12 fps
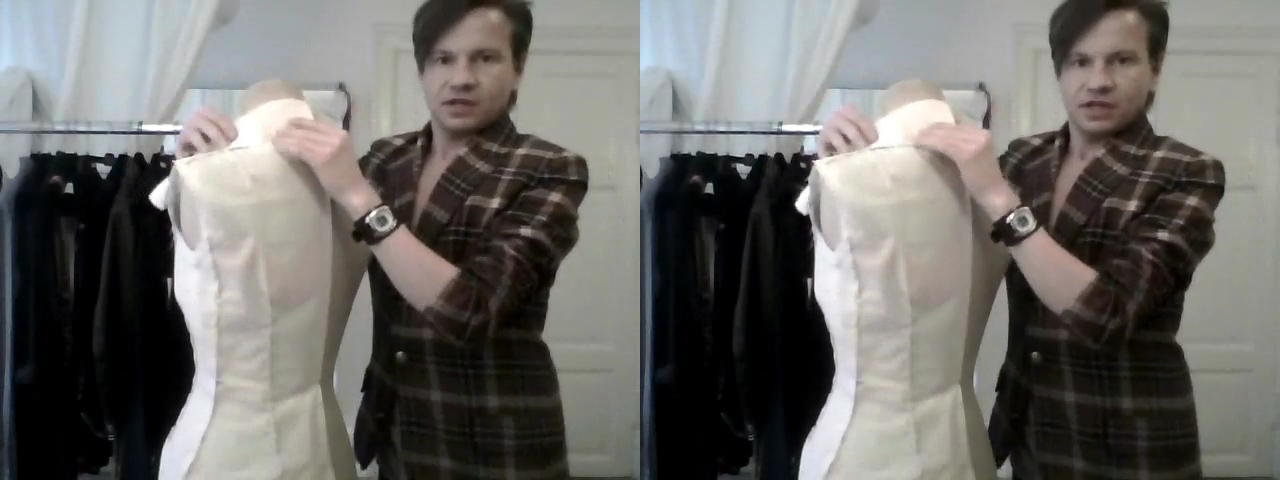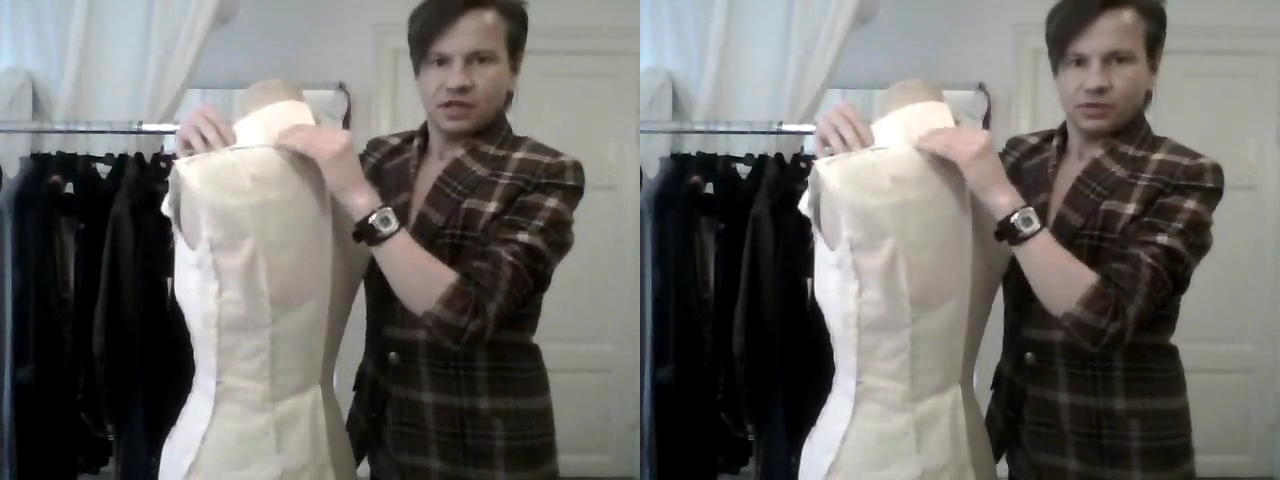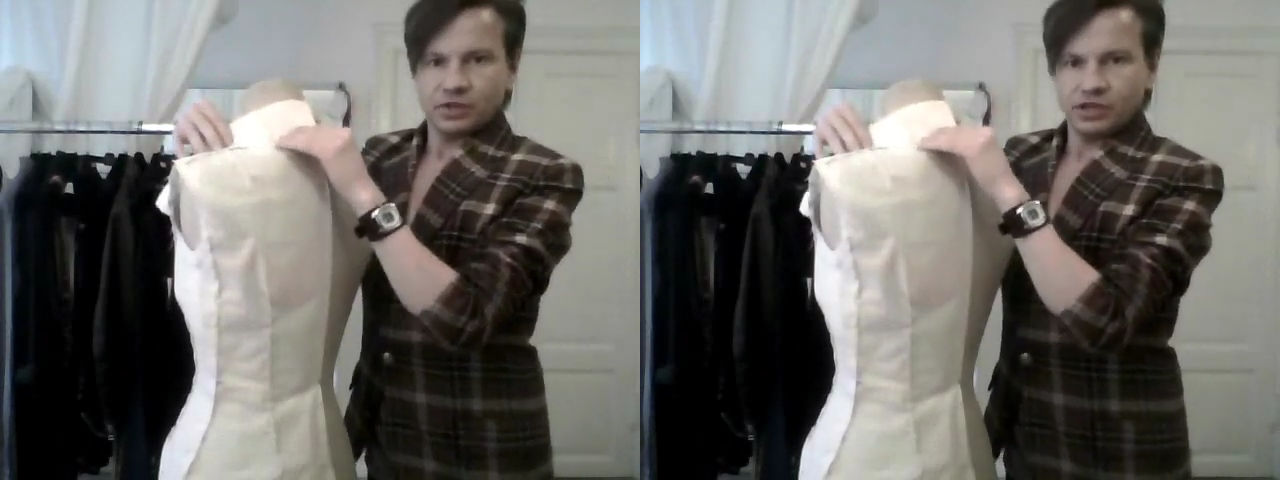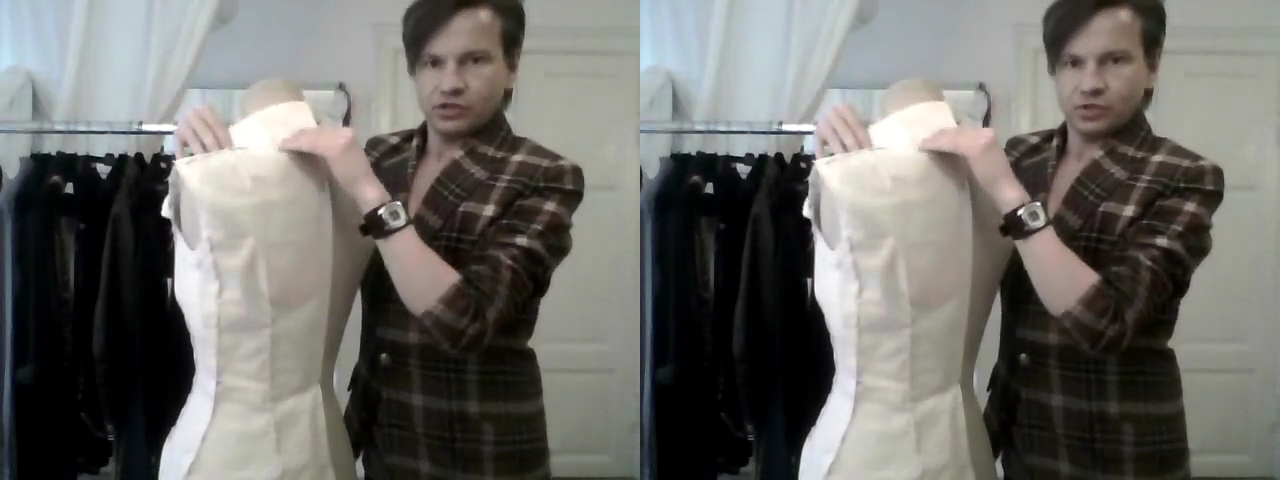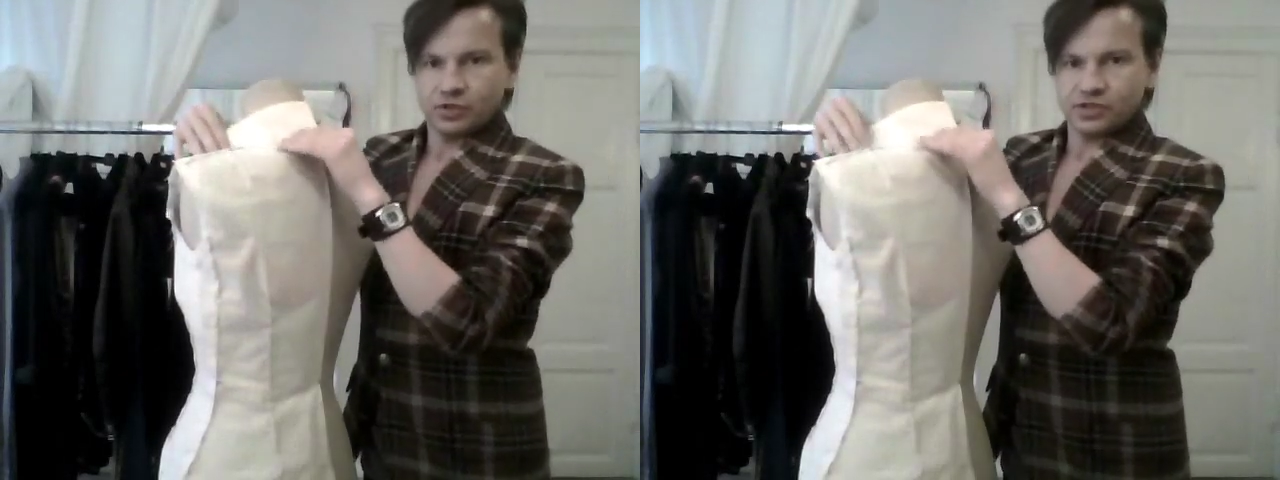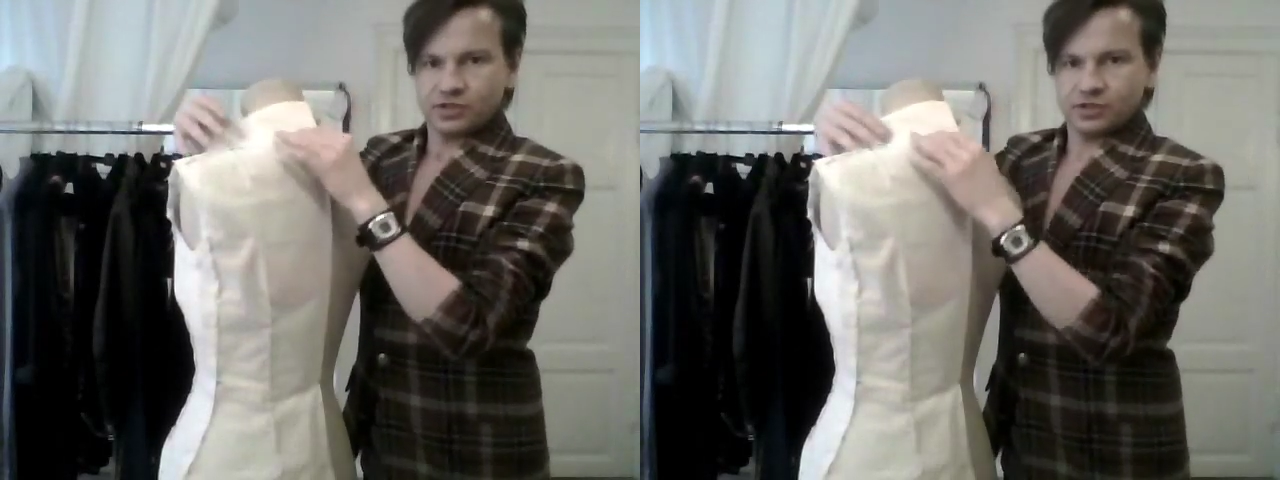how it
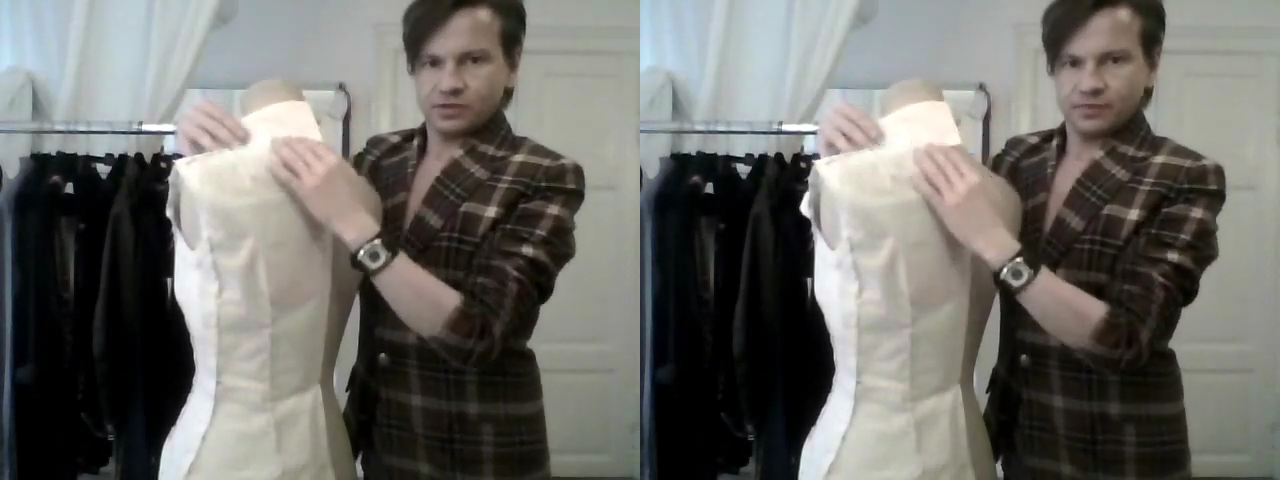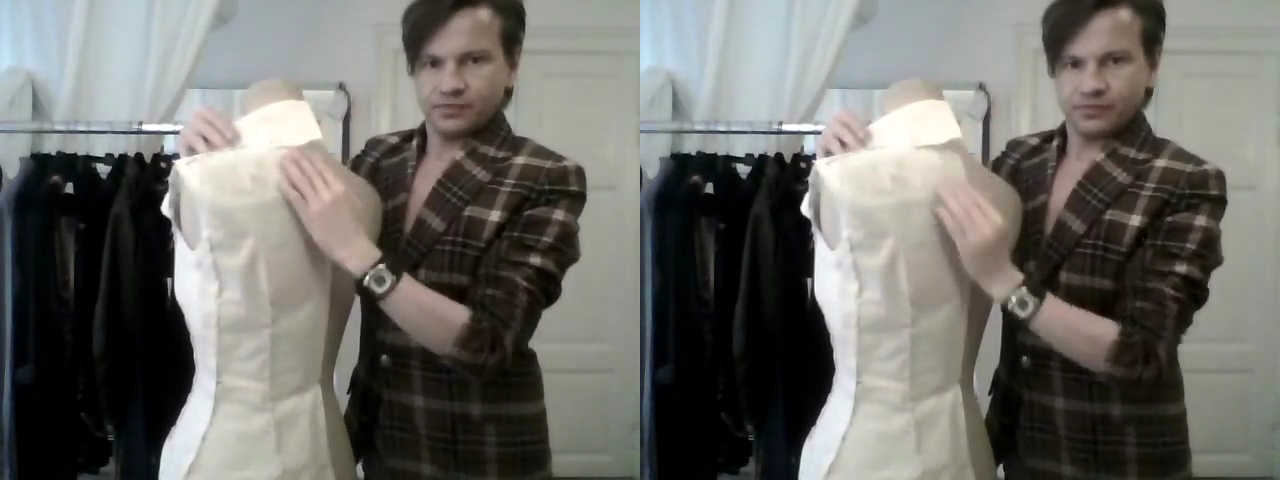looks